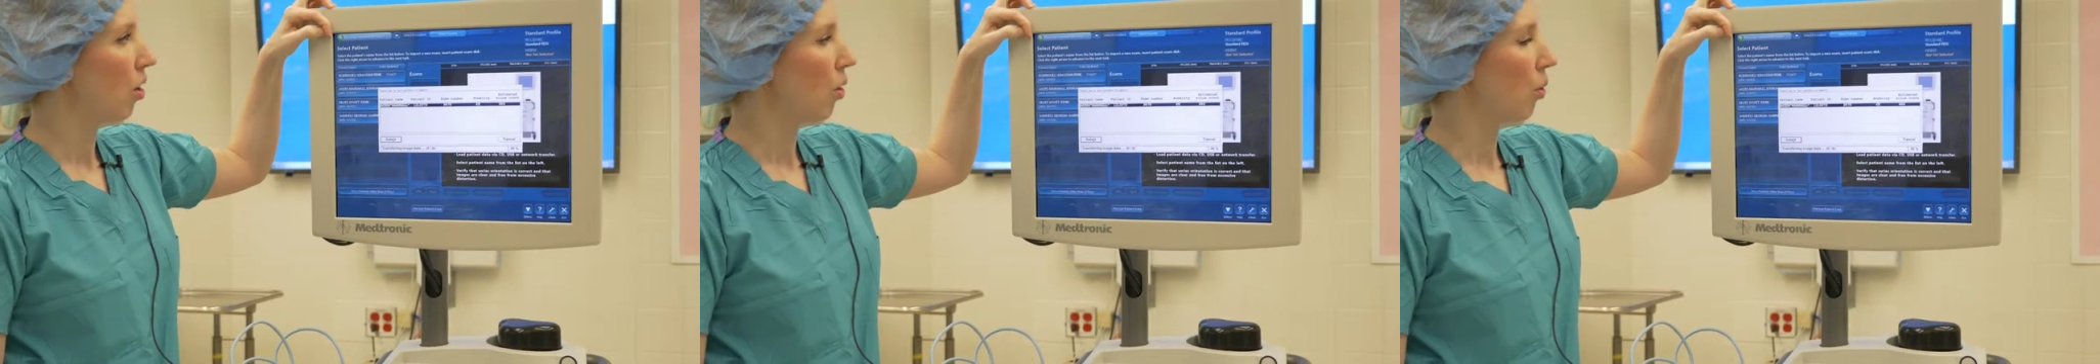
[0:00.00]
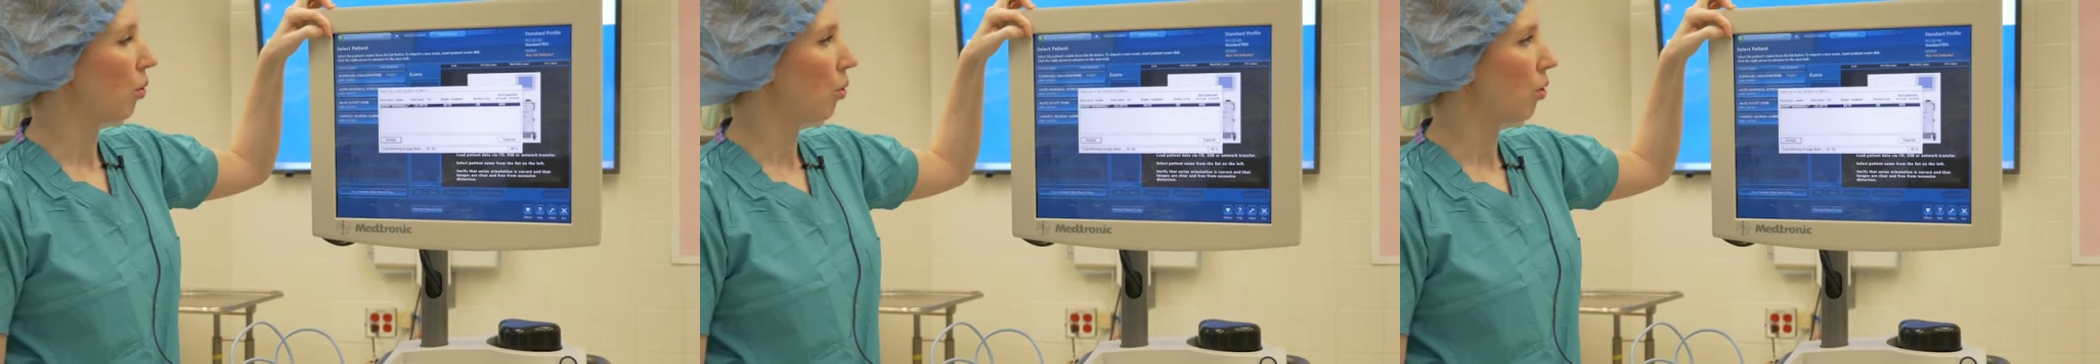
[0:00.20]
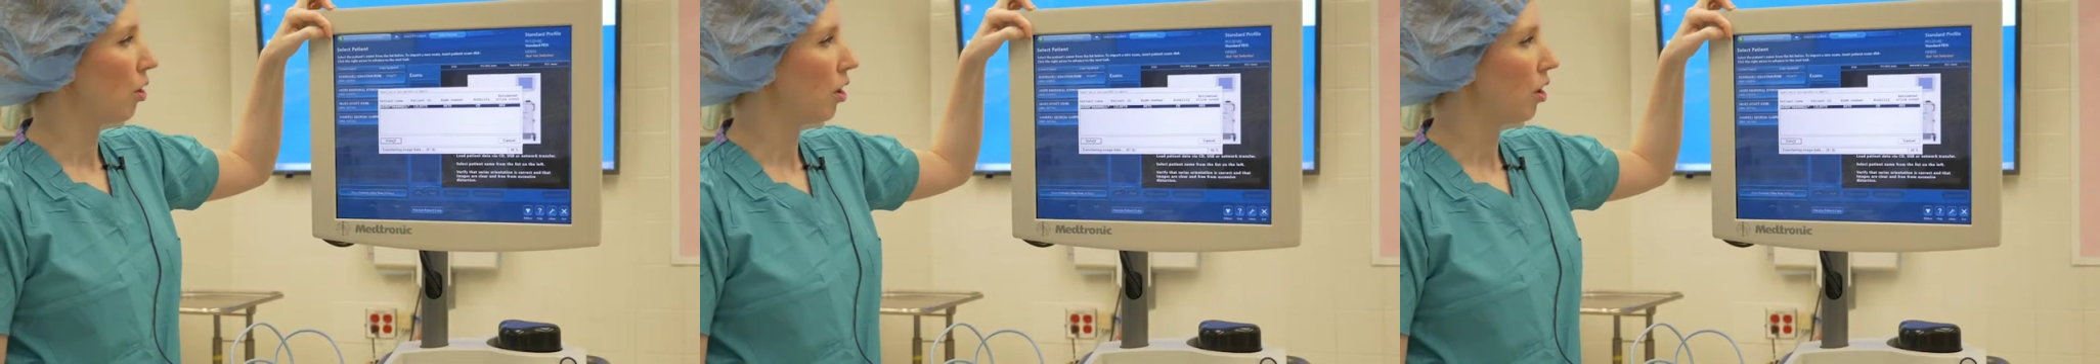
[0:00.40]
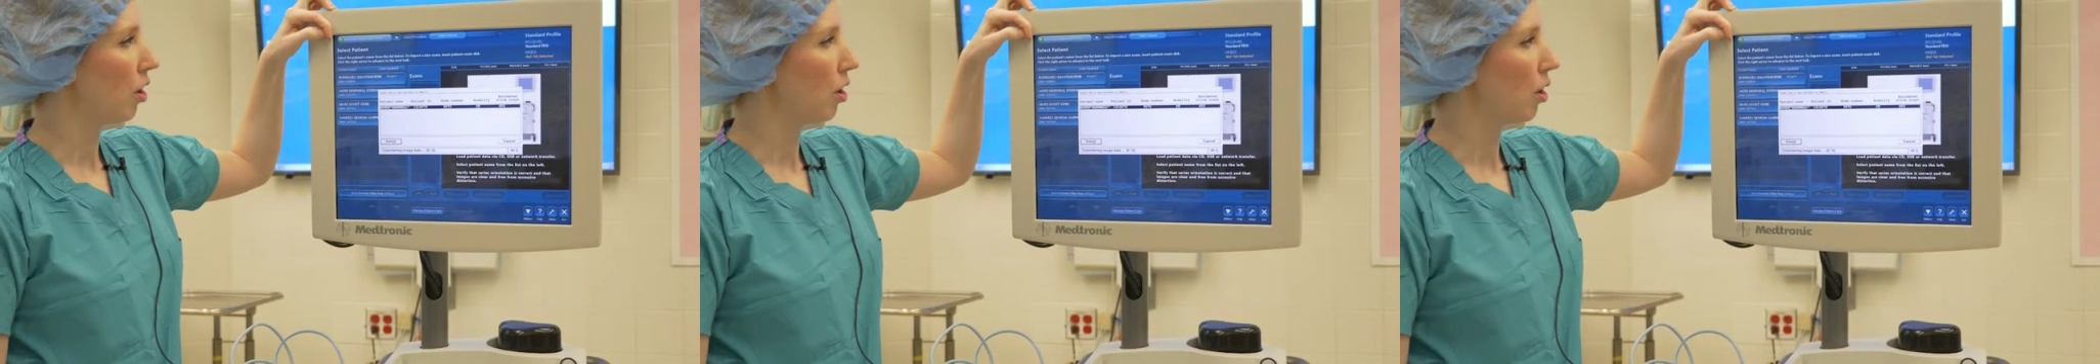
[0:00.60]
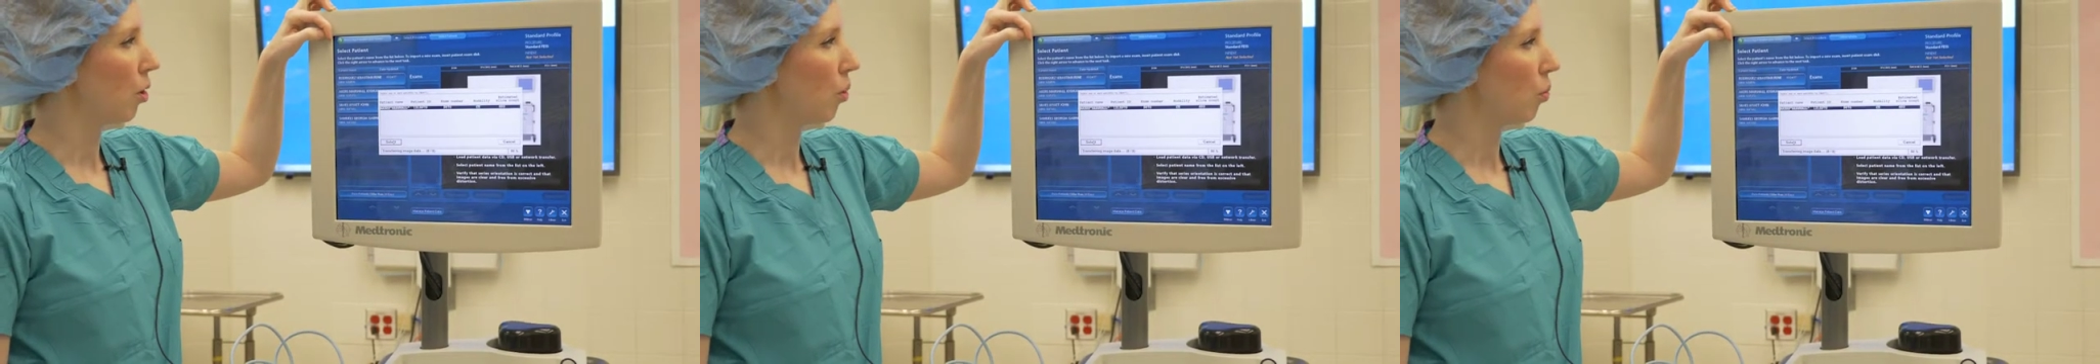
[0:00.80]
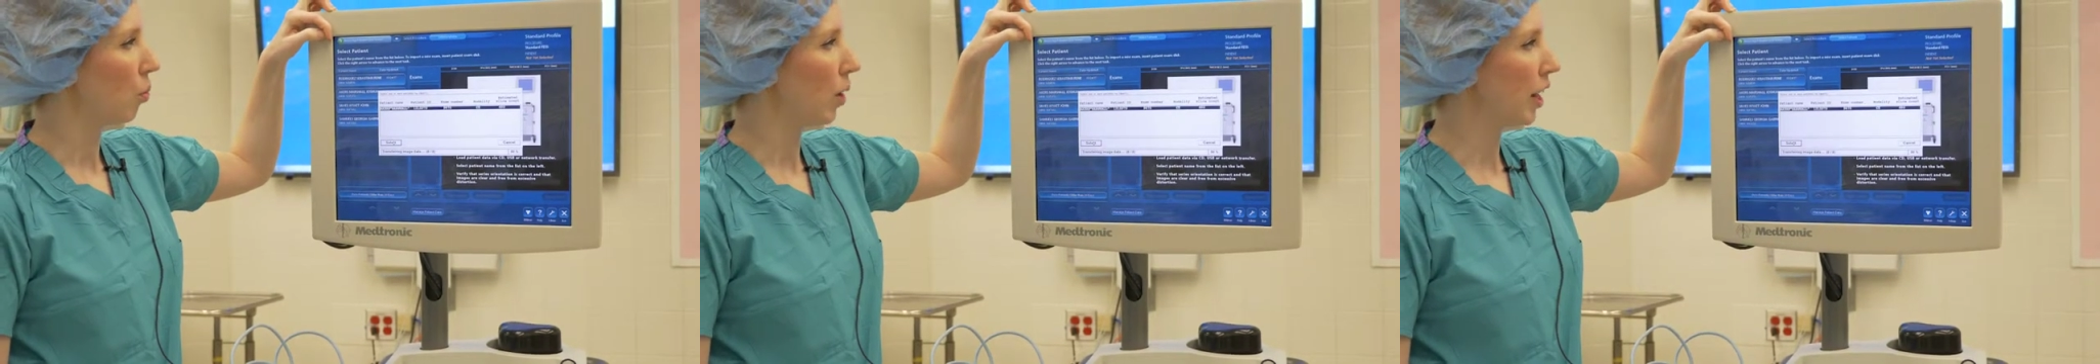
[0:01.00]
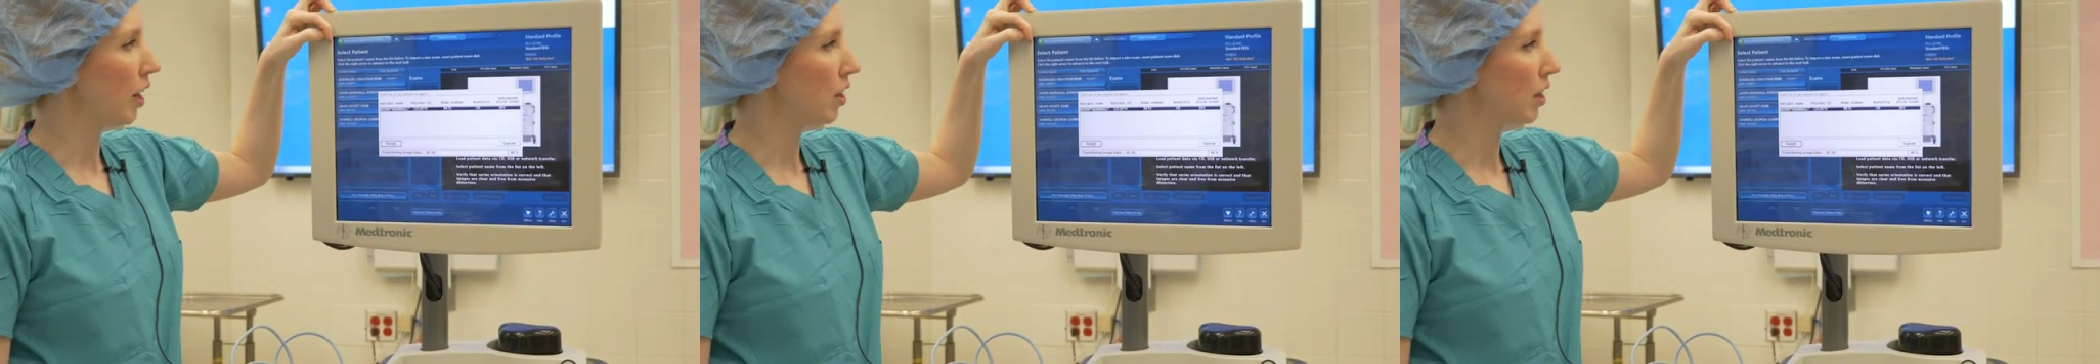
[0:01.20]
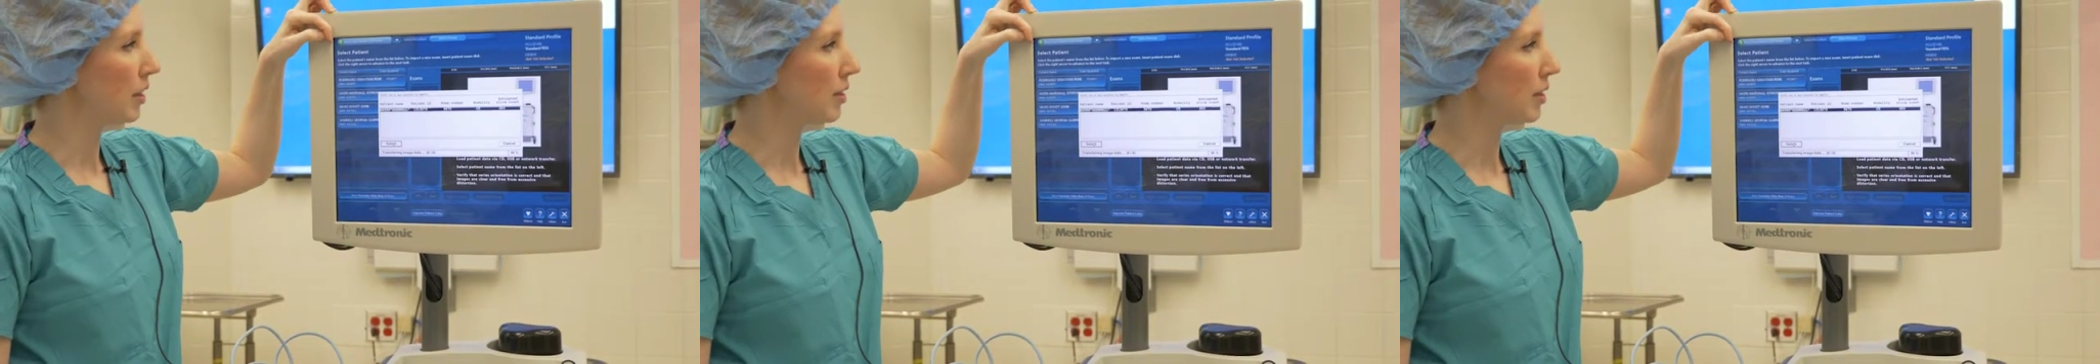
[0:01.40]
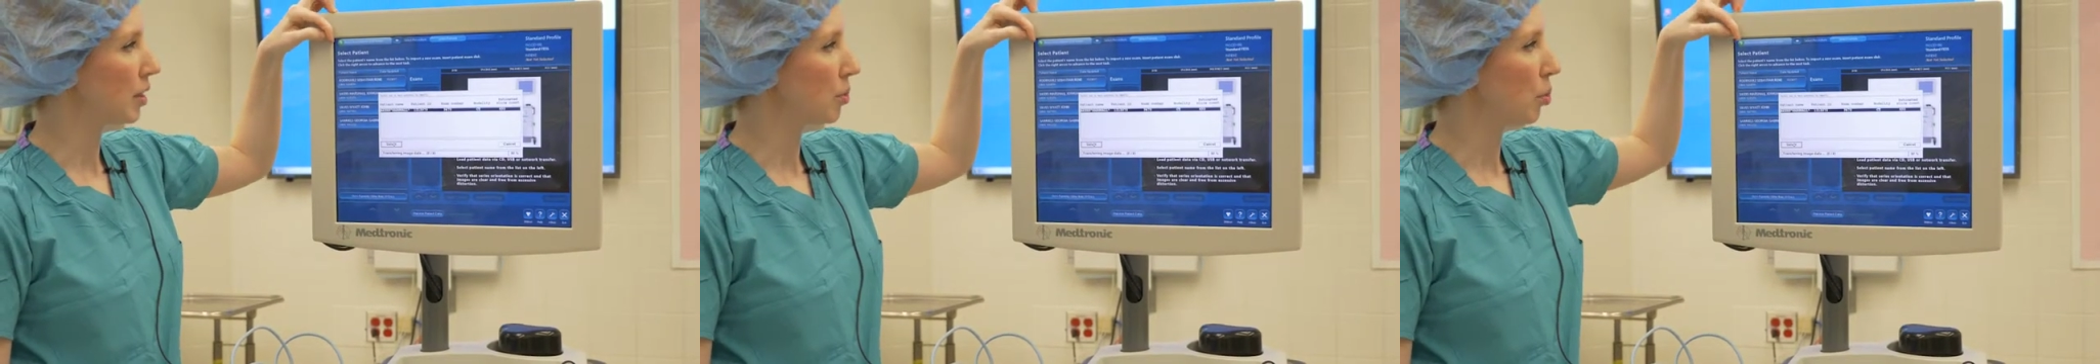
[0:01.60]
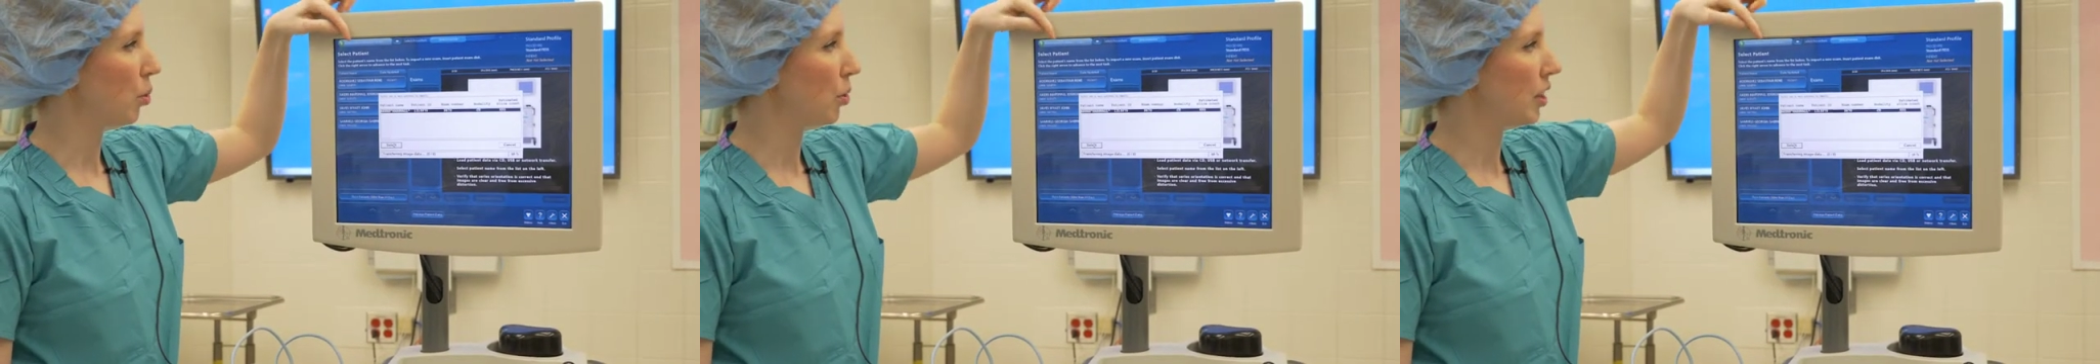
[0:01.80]
or wirelessly
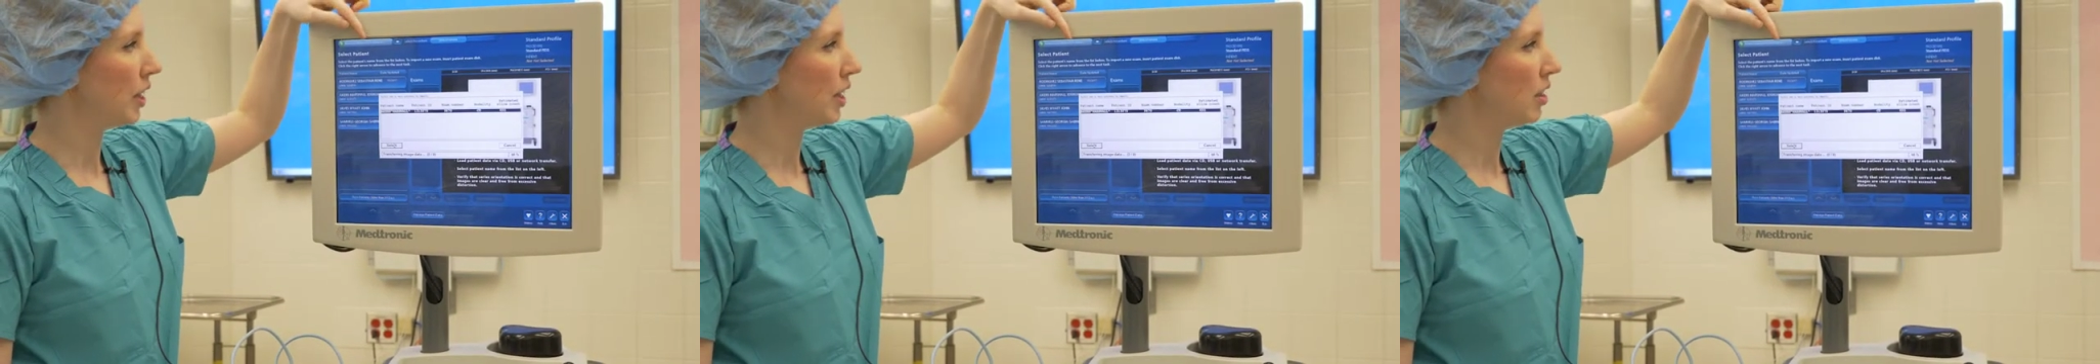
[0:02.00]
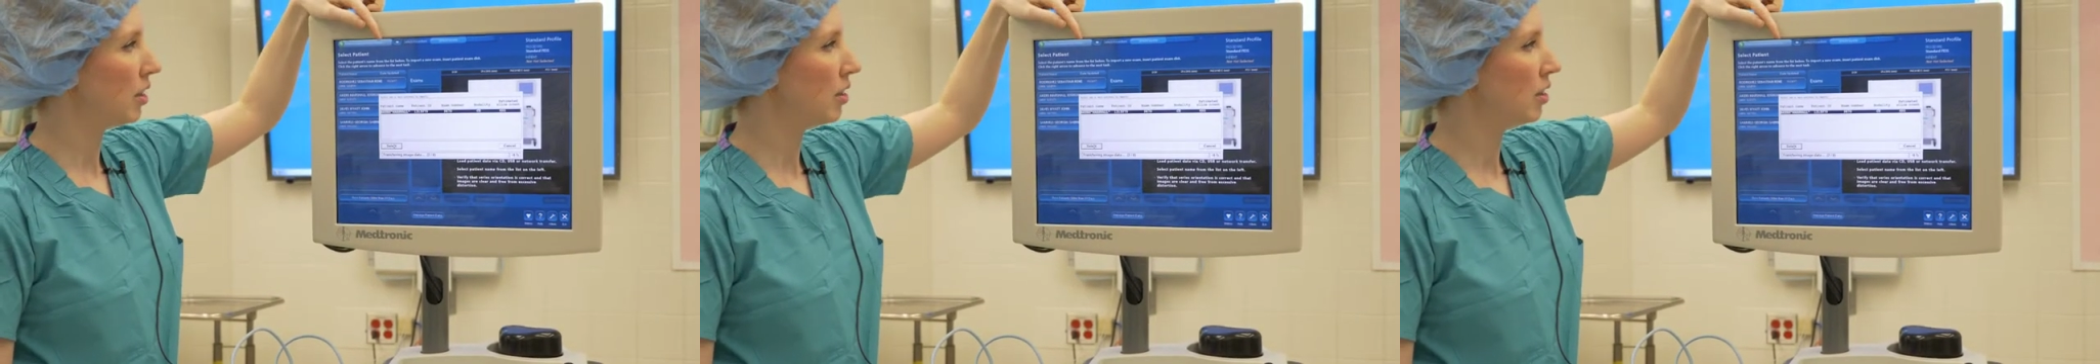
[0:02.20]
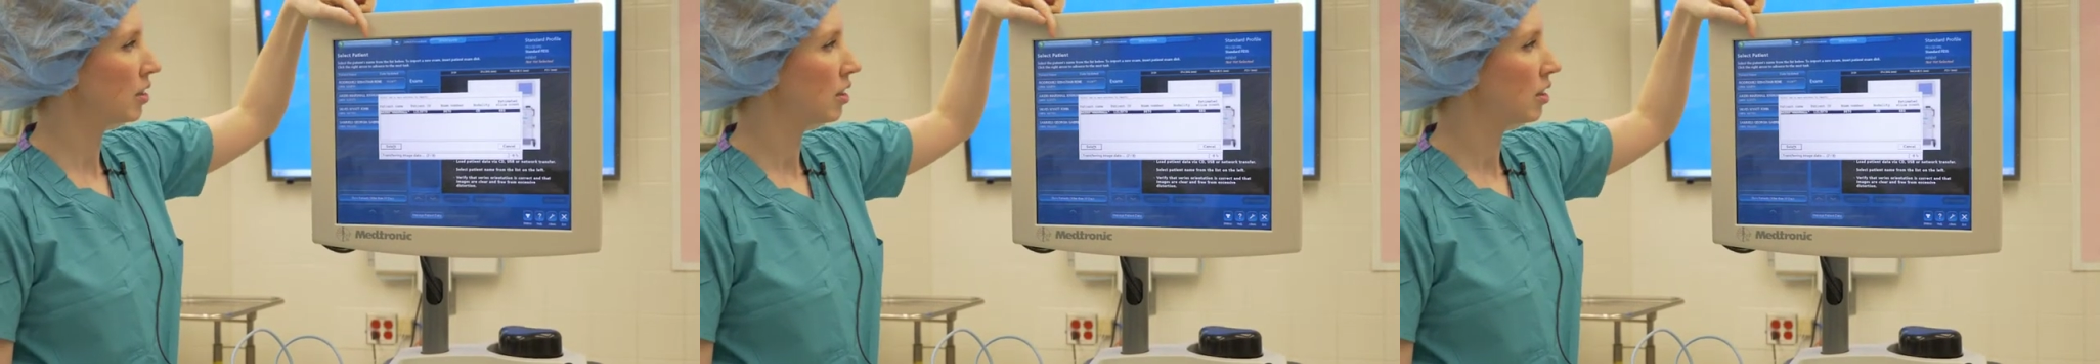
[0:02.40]
porting,